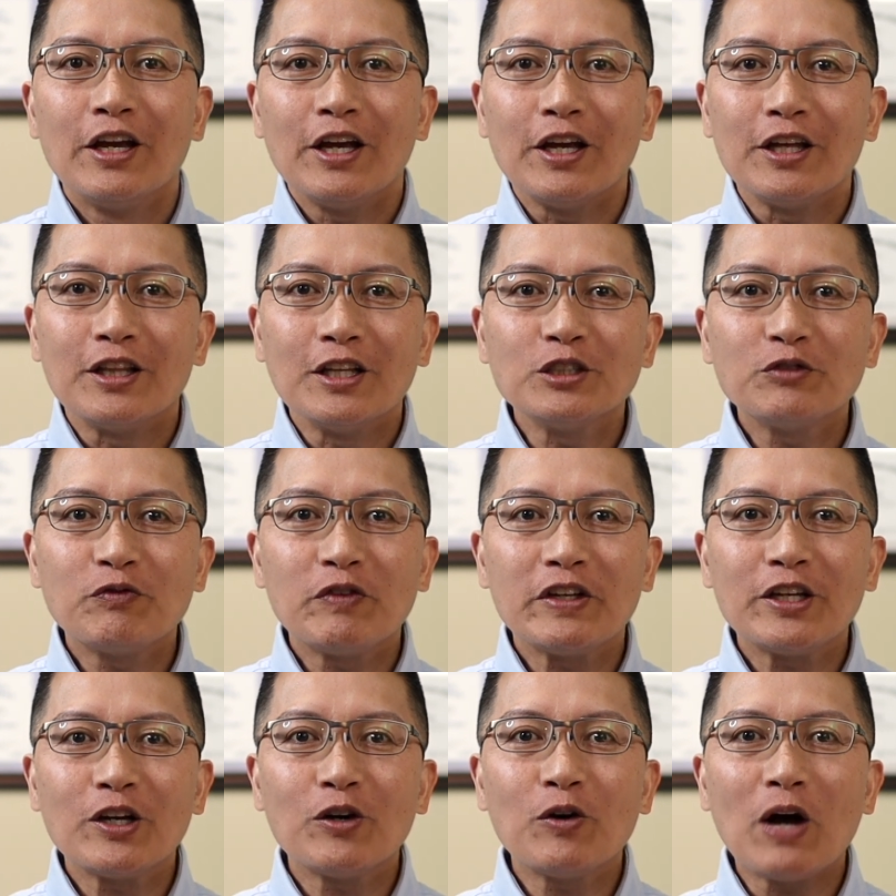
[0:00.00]
In this
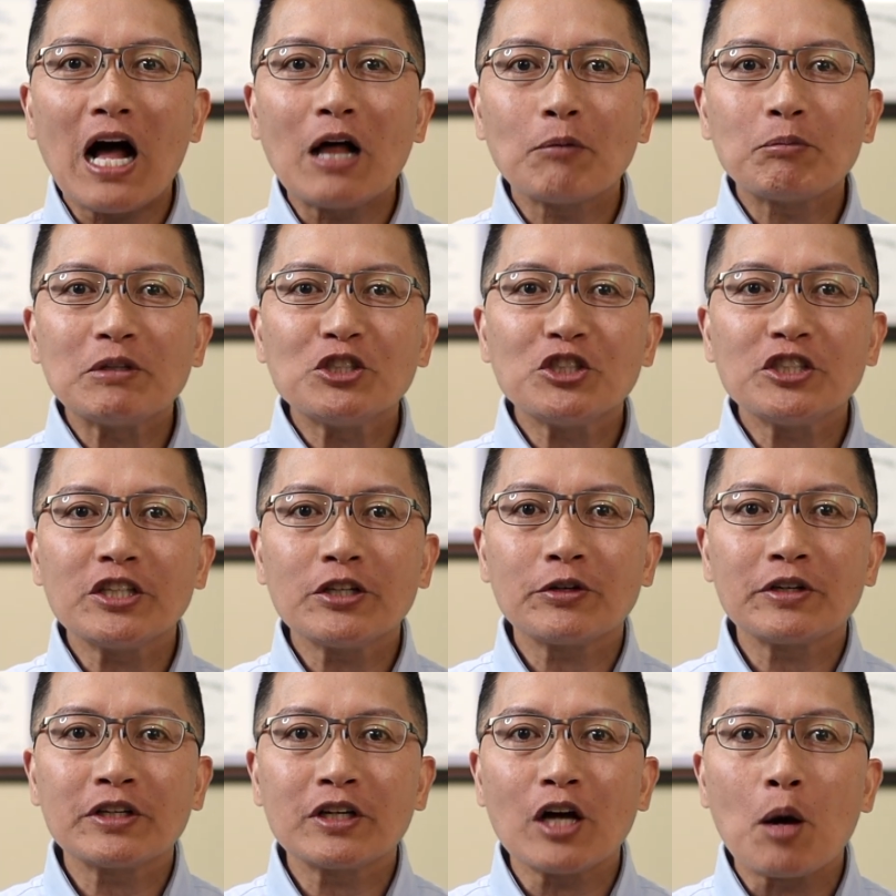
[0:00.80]
video, I'll be
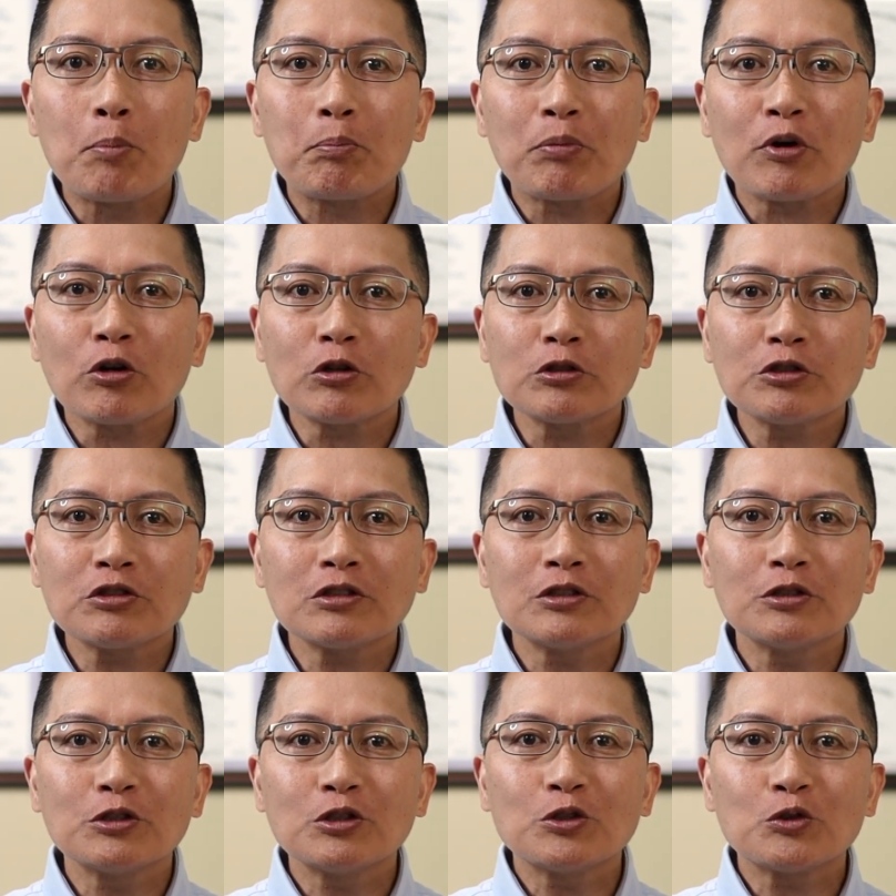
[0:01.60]
sharing a
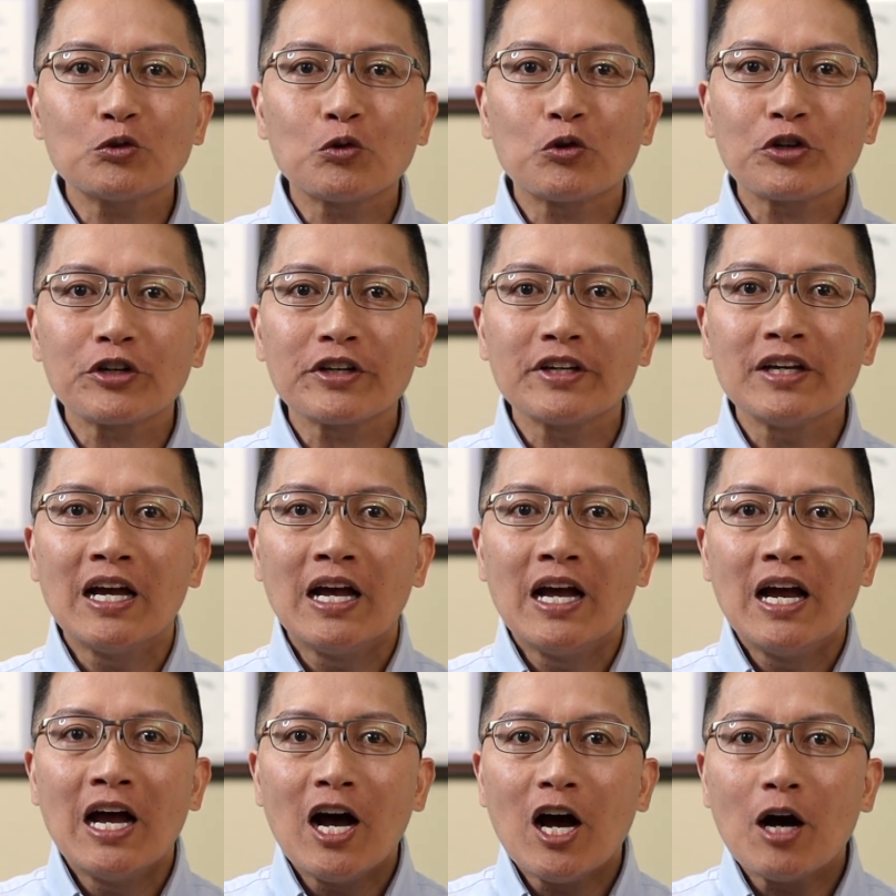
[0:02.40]
personal story
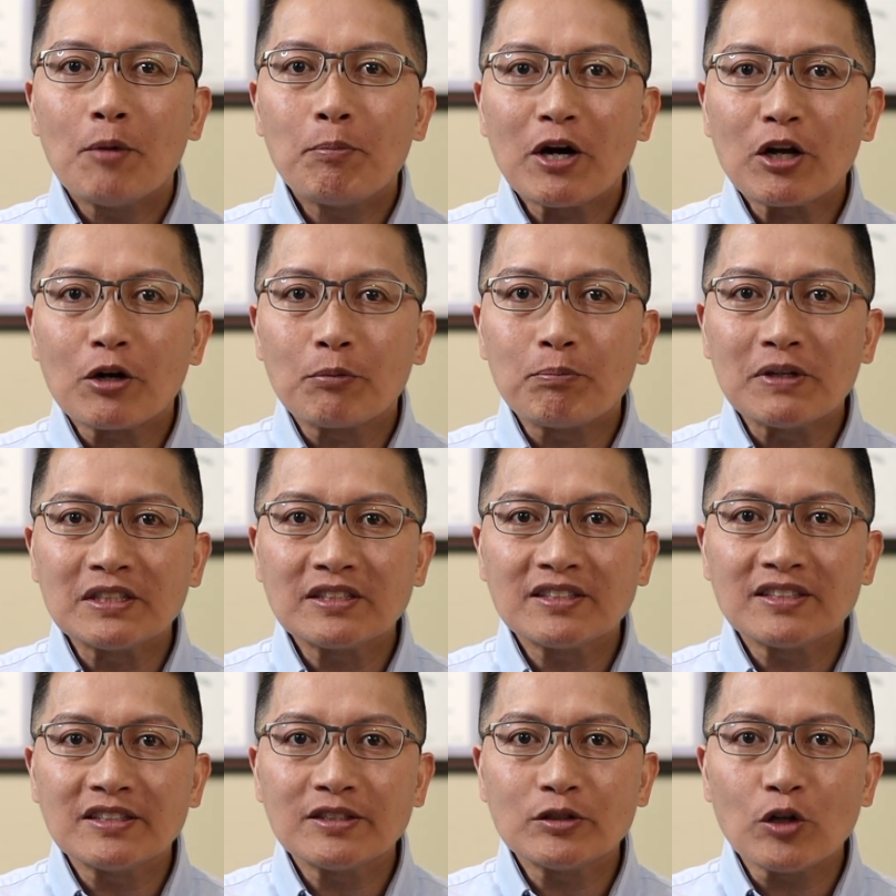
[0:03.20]
about a
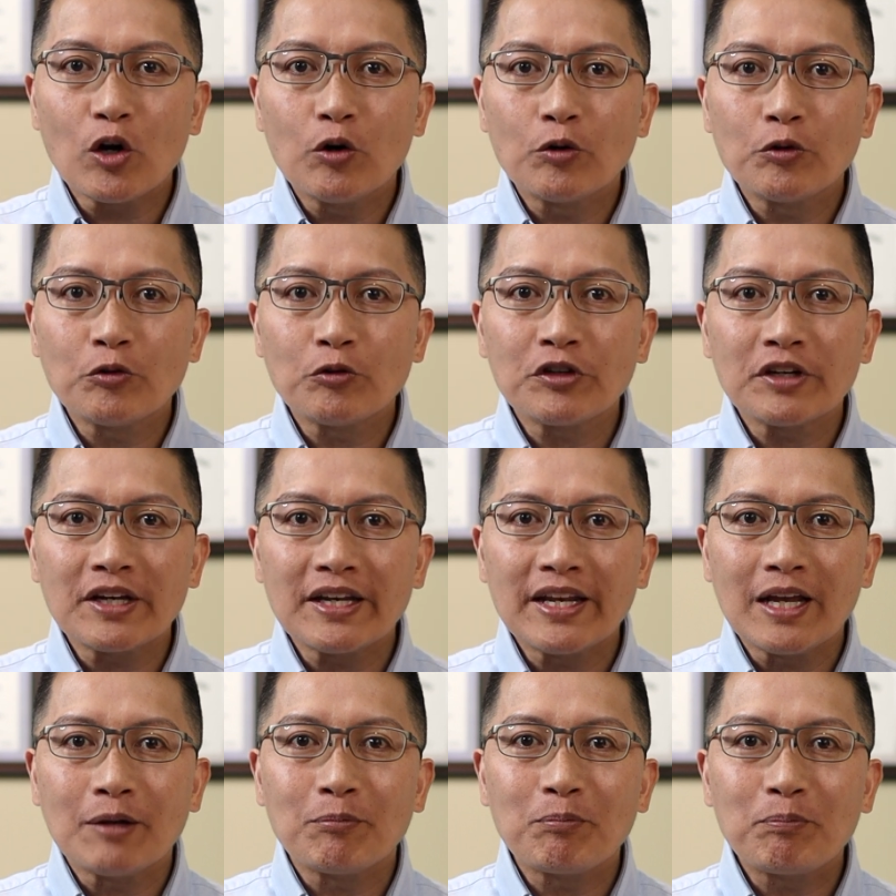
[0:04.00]
business owner
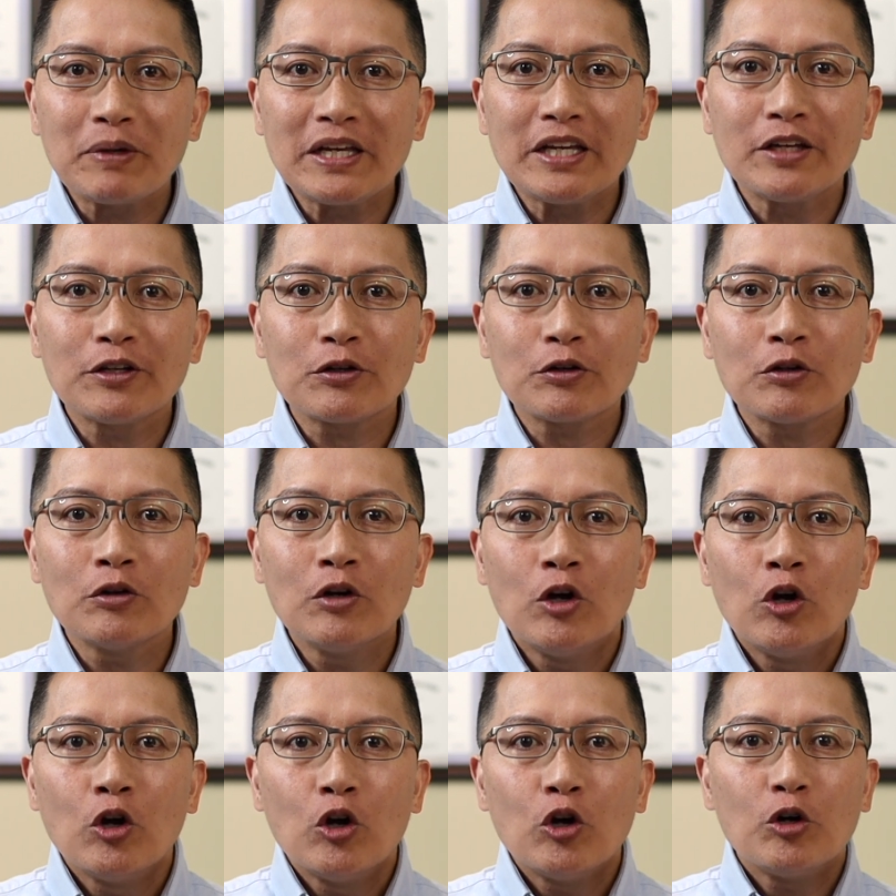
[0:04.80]
named Peter
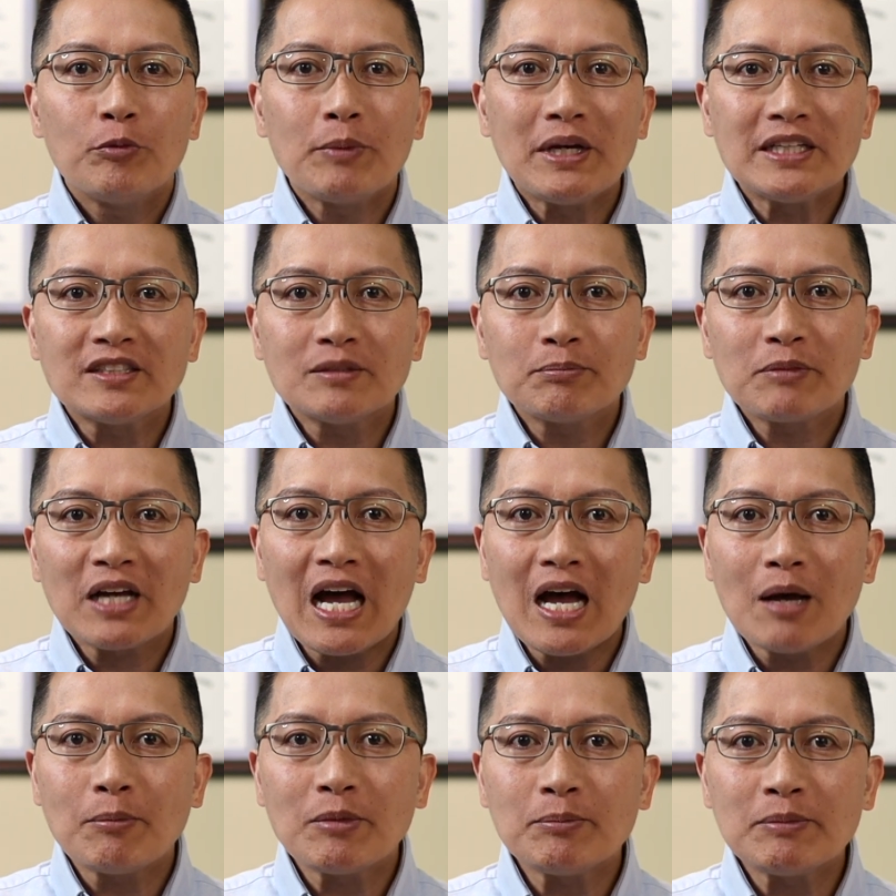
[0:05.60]
who made some
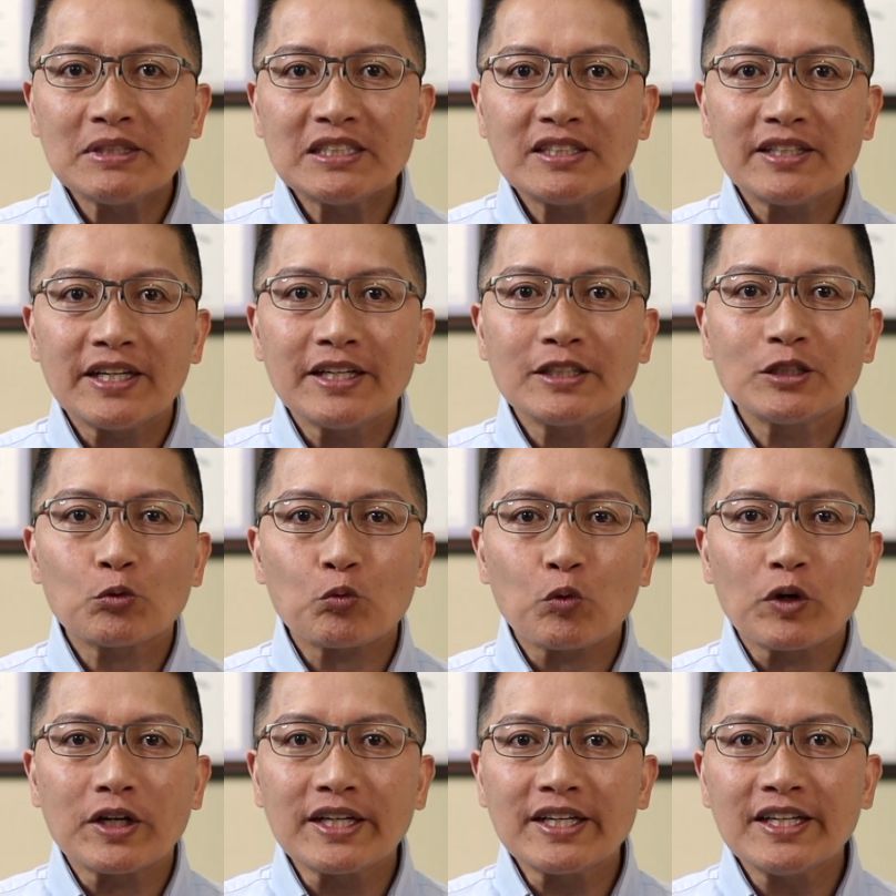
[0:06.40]
common mistakes
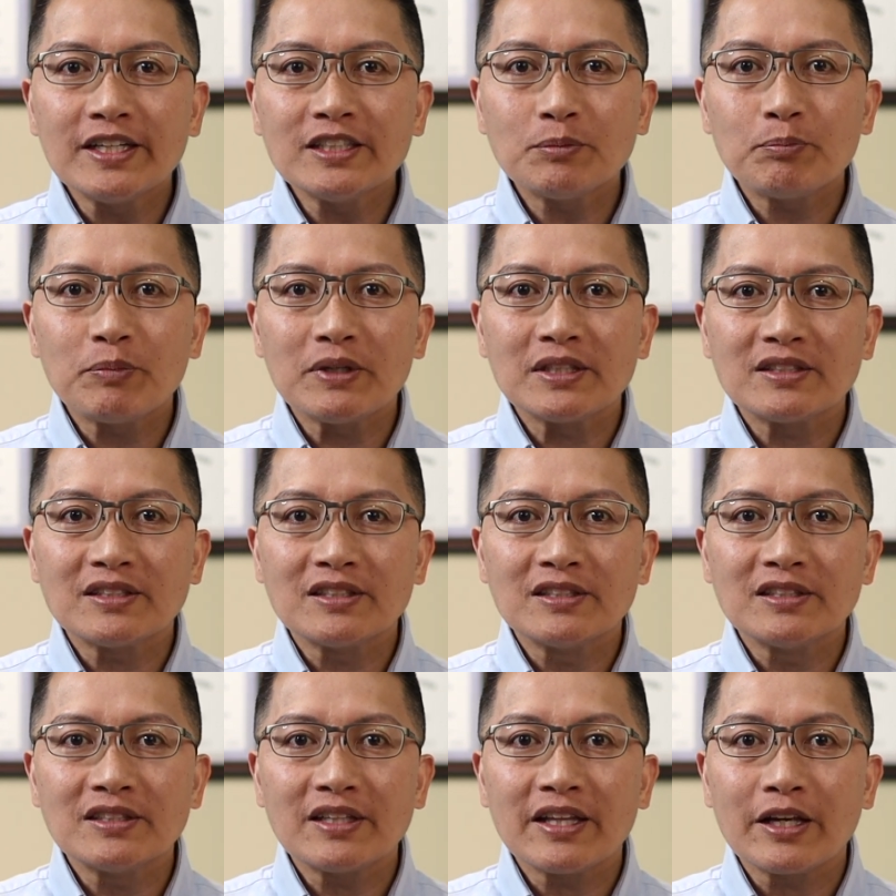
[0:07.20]
running his
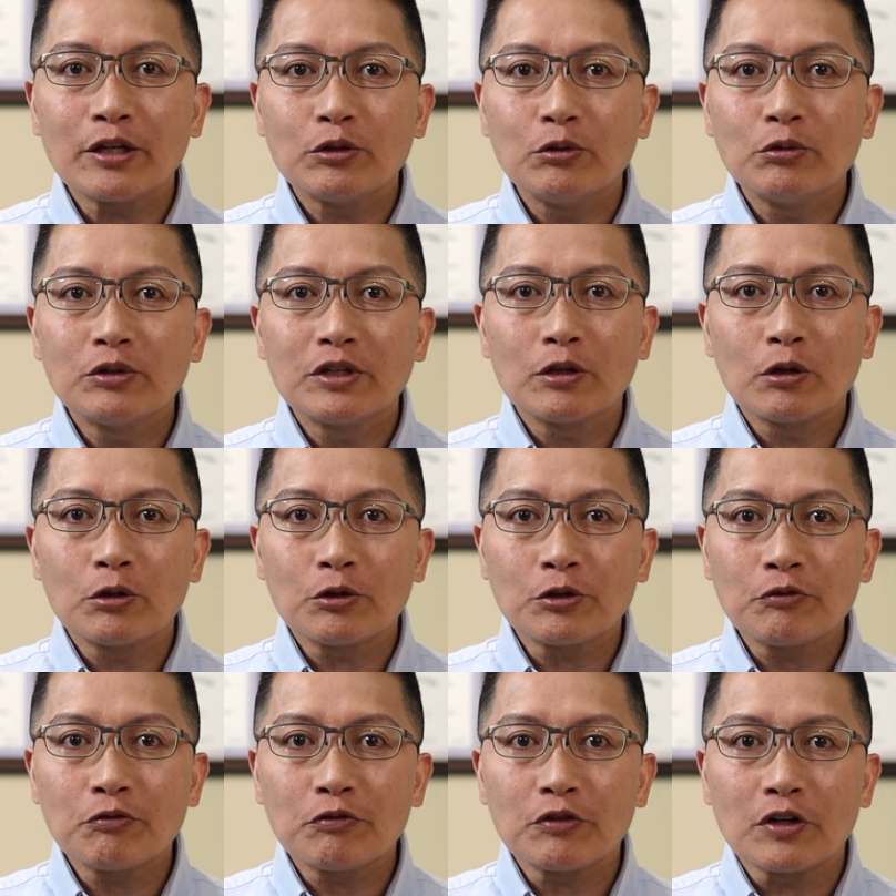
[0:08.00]
business that you can
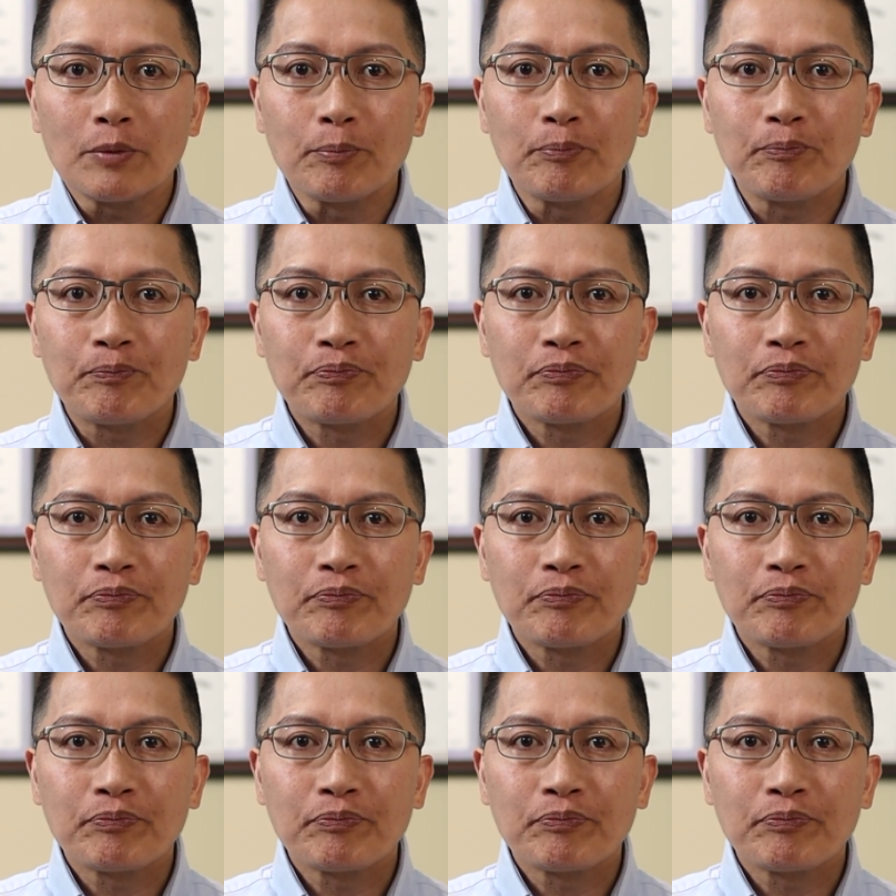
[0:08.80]
learn from.